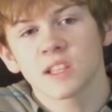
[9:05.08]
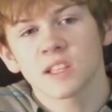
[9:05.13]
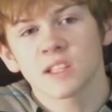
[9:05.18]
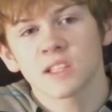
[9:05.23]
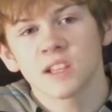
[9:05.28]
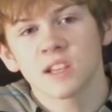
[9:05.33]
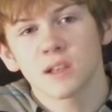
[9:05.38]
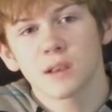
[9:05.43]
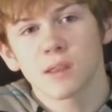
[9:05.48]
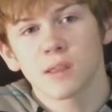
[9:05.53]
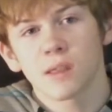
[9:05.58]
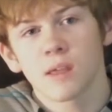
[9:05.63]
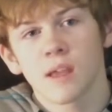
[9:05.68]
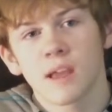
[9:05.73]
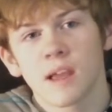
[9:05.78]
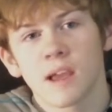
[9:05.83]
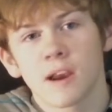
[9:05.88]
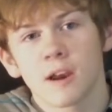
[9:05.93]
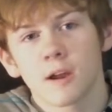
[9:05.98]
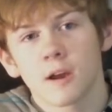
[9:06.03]
get the scent
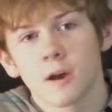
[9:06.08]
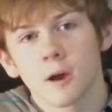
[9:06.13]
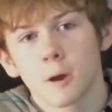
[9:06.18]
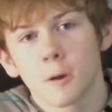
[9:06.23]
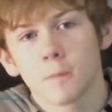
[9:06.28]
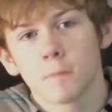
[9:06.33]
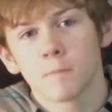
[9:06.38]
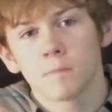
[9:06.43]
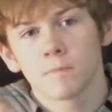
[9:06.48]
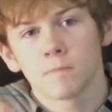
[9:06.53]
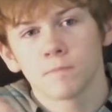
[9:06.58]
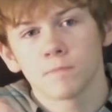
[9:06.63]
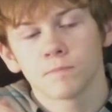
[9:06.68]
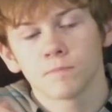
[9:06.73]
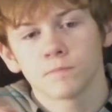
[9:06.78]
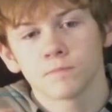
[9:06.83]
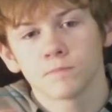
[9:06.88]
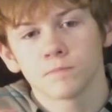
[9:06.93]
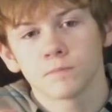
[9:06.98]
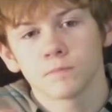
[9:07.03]
that
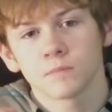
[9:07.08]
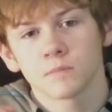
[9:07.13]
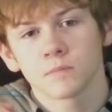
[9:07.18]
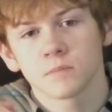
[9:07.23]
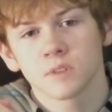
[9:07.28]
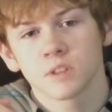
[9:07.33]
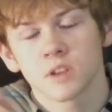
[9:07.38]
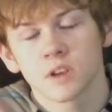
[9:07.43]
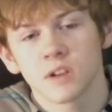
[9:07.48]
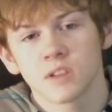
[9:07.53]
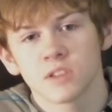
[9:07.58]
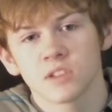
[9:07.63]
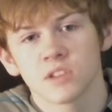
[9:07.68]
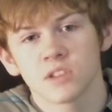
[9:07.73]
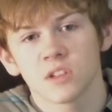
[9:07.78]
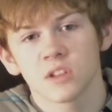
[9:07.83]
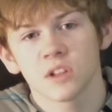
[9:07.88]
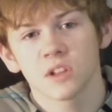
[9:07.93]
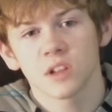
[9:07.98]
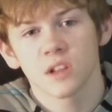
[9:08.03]

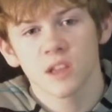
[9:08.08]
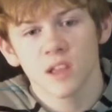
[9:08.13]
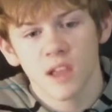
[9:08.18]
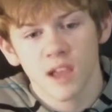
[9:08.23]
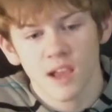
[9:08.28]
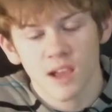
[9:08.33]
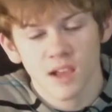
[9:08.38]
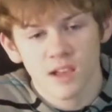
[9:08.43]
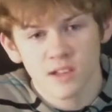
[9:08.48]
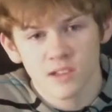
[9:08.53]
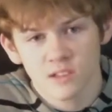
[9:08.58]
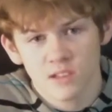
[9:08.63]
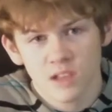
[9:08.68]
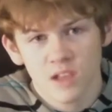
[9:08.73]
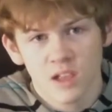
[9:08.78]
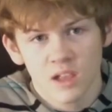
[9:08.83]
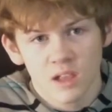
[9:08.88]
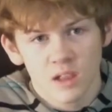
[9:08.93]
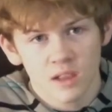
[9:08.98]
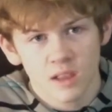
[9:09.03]
Godzilla has
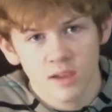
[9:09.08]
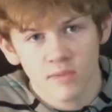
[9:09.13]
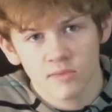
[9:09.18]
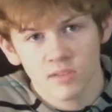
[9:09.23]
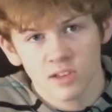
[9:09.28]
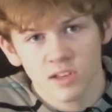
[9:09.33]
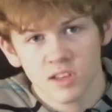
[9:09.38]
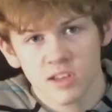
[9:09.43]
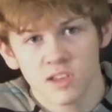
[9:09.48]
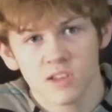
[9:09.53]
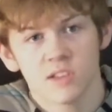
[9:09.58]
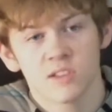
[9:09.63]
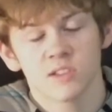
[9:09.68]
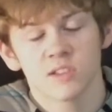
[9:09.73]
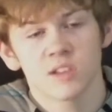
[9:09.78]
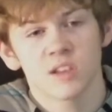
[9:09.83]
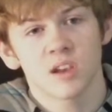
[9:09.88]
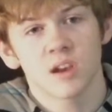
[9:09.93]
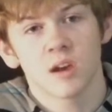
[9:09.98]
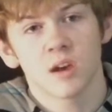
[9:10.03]
left, and
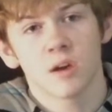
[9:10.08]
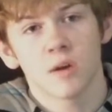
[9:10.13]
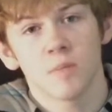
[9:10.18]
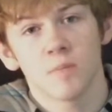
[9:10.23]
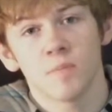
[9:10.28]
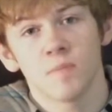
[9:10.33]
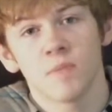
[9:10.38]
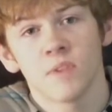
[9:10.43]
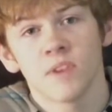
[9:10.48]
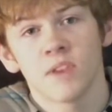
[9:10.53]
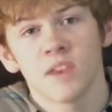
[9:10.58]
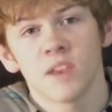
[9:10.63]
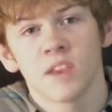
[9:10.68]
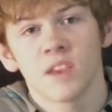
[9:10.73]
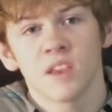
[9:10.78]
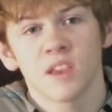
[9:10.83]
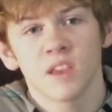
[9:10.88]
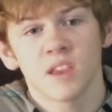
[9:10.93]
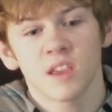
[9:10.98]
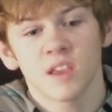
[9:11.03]
he's
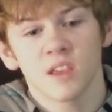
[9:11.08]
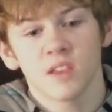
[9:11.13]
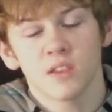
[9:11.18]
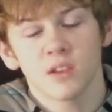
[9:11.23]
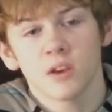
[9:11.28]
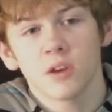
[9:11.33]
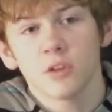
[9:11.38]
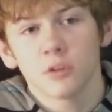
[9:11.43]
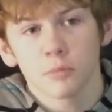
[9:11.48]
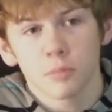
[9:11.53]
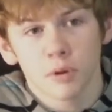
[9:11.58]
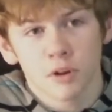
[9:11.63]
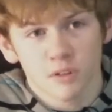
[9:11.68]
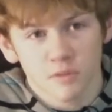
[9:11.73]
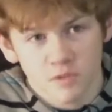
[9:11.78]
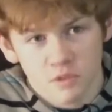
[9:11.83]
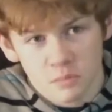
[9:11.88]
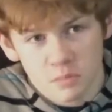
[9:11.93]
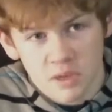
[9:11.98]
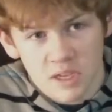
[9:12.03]
in the other
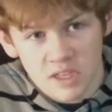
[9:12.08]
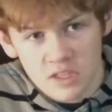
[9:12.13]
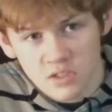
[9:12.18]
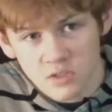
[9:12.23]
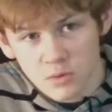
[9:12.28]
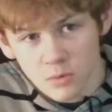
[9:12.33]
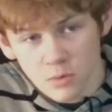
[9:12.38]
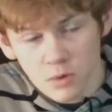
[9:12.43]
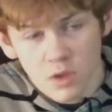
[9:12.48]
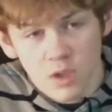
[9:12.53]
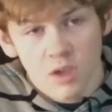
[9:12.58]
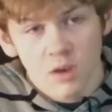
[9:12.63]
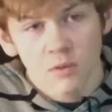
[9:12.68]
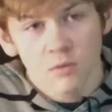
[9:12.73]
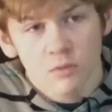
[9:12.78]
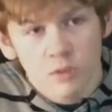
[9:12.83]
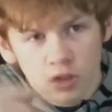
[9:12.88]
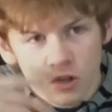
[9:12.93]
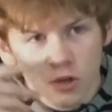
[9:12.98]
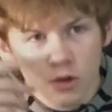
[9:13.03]
part of Japan. So
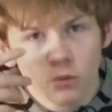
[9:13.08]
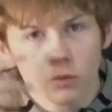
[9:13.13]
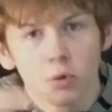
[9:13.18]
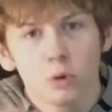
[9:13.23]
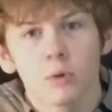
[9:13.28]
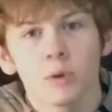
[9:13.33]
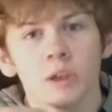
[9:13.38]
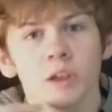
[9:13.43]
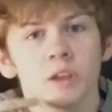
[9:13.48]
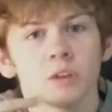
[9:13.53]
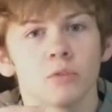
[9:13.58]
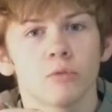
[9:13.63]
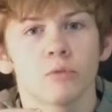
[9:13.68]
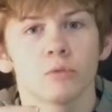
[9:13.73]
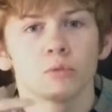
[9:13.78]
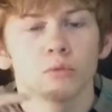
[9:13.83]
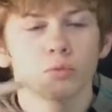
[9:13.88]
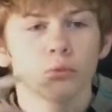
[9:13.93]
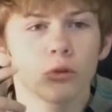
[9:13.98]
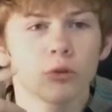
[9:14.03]

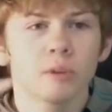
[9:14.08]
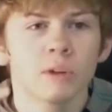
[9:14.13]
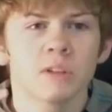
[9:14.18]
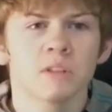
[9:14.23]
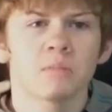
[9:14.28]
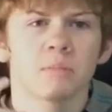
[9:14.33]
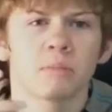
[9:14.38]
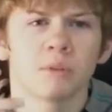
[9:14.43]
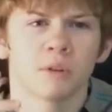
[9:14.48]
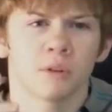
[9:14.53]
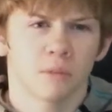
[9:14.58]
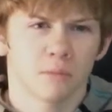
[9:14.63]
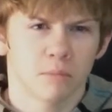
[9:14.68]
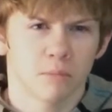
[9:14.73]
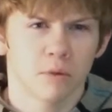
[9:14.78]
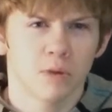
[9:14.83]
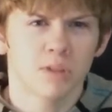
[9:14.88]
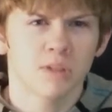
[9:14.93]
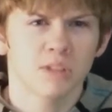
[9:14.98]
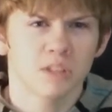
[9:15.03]
Rodan's a
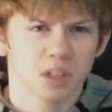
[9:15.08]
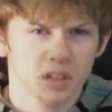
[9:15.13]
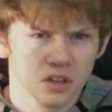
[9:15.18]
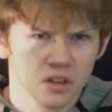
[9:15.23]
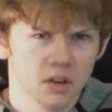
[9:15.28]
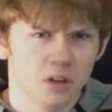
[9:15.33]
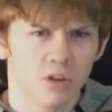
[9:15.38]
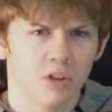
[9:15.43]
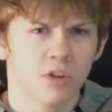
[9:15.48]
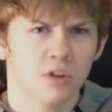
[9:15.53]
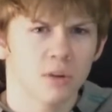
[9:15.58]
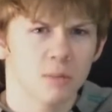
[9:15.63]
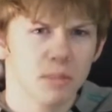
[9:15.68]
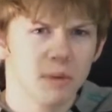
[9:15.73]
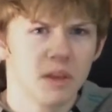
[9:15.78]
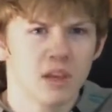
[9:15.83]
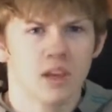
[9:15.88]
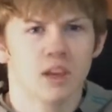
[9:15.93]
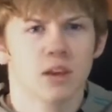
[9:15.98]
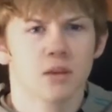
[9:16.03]
bird. Birds can are good
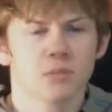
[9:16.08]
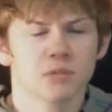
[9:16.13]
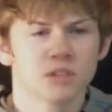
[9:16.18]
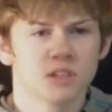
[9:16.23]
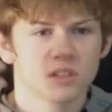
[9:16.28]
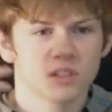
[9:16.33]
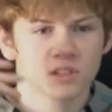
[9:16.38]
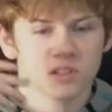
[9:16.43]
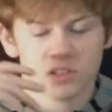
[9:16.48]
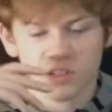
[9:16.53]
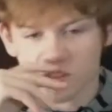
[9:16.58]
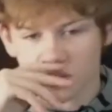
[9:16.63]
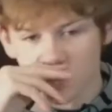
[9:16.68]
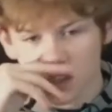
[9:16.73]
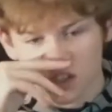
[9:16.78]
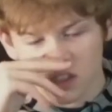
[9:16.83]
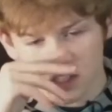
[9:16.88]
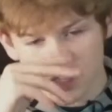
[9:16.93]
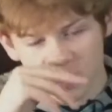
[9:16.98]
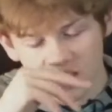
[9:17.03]
at picking up senses and
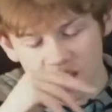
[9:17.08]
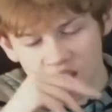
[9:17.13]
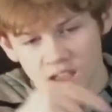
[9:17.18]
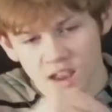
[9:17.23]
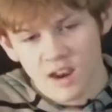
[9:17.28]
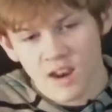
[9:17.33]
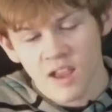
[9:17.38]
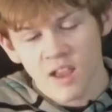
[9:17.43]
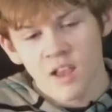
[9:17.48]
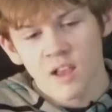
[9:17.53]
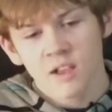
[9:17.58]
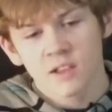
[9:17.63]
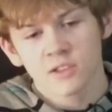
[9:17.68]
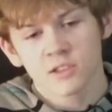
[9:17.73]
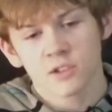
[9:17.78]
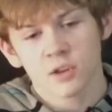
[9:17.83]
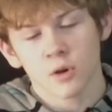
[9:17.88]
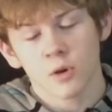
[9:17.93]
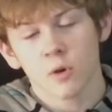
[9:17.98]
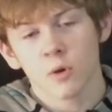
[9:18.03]
things like that.
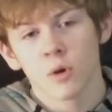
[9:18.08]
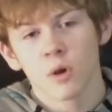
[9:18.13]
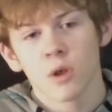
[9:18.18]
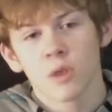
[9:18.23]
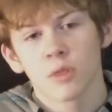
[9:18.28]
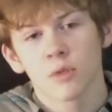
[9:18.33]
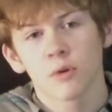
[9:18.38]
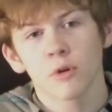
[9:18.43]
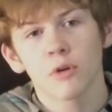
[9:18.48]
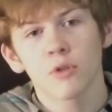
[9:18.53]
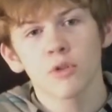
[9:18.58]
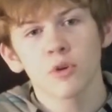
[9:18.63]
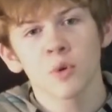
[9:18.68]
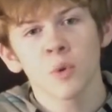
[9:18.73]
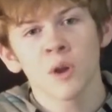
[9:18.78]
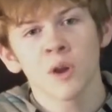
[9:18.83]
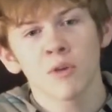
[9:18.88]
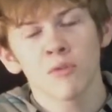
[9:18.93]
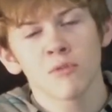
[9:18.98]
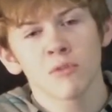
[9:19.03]
So they're on
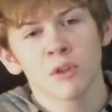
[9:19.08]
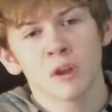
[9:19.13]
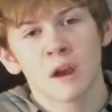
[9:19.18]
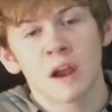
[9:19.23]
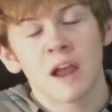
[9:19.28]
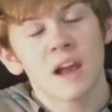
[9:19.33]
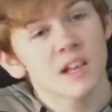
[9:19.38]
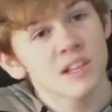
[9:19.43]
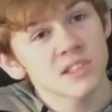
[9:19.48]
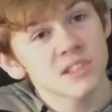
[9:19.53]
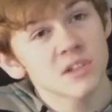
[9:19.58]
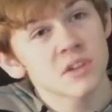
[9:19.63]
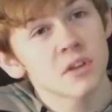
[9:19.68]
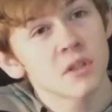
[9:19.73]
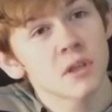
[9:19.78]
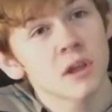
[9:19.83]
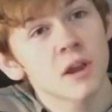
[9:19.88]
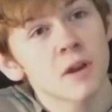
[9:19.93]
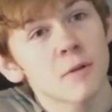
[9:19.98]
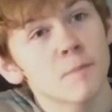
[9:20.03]
their way over there. As
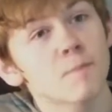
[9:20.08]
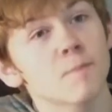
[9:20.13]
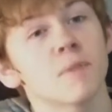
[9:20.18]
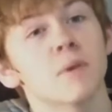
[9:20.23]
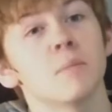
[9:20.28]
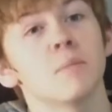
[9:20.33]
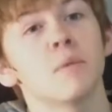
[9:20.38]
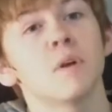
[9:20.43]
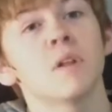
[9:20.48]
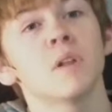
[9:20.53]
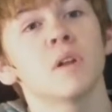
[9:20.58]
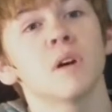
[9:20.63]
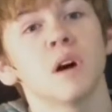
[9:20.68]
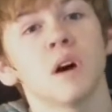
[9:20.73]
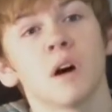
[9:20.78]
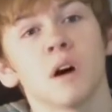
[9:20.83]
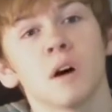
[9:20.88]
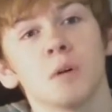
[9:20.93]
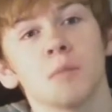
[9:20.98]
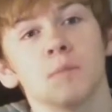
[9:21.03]
they're there,
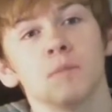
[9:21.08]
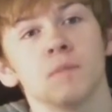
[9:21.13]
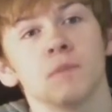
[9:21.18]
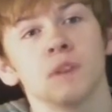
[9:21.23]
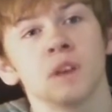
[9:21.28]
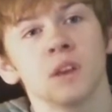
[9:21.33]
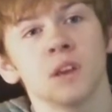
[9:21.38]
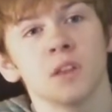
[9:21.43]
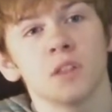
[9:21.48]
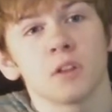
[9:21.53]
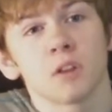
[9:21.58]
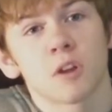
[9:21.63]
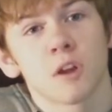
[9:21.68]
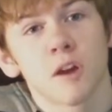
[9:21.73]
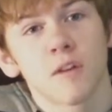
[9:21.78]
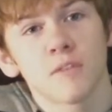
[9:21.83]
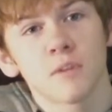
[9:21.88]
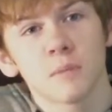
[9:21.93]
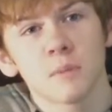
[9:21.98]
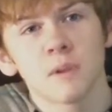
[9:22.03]
the
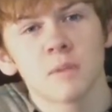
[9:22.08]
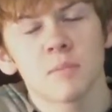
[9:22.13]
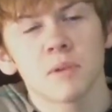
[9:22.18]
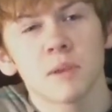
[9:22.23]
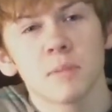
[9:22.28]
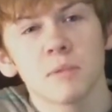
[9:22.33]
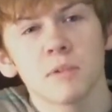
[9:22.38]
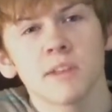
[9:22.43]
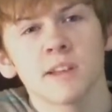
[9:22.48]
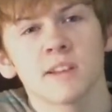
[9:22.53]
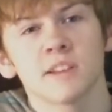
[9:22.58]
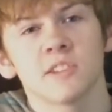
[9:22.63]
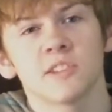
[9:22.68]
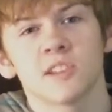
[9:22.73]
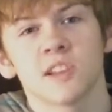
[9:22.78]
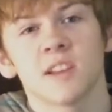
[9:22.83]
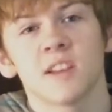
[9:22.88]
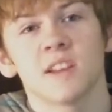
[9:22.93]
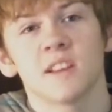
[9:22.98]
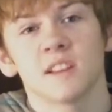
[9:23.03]
government people that
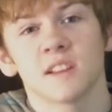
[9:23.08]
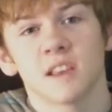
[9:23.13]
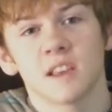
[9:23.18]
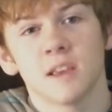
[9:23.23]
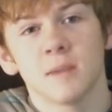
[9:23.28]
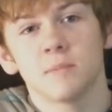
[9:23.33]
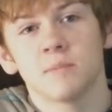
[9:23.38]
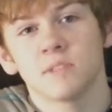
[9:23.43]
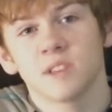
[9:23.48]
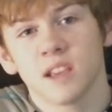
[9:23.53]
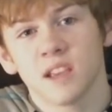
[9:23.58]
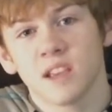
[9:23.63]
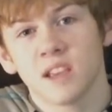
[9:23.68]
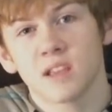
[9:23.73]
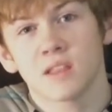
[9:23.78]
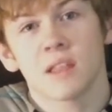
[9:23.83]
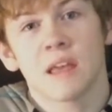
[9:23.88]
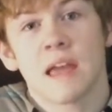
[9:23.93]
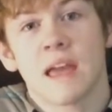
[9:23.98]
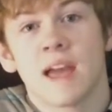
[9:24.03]
decided to keep
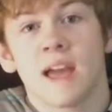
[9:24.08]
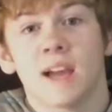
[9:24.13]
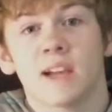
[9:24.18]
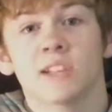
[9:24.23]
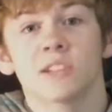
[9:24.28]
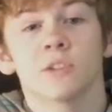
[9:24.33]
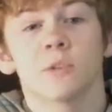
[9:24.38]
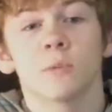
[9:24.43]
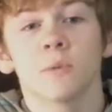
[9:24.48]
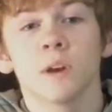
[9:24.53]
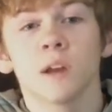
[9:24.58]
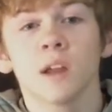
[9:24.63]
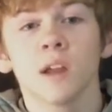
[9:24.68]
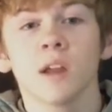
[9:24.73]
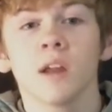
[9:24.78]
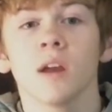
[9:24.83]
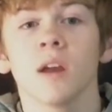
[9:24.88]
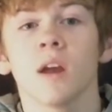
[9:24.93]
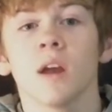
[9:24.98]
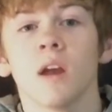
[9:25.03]
taking the eggs
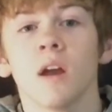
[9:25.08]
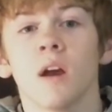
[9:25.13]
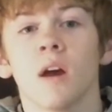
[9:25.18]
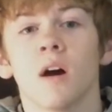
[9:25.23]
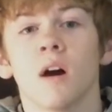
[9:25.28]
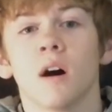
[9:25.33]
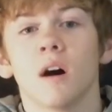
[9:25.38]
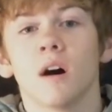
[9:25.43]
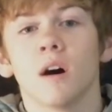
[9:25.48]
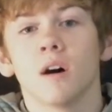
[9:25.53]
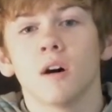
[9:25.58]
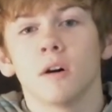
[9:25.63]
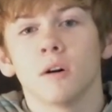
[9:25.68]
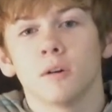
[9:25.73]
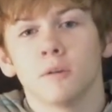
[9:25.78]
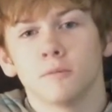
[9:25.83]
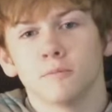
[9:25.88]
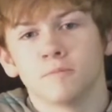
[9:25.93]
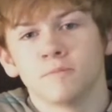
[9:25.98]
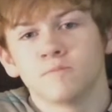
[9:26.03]
away,
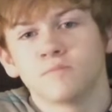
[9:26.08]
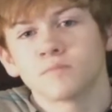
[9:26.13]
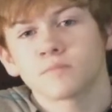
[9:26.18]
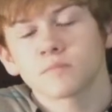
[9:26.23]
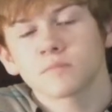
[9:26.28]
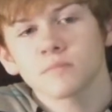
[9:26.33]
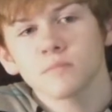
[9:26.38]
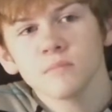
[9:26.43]
they're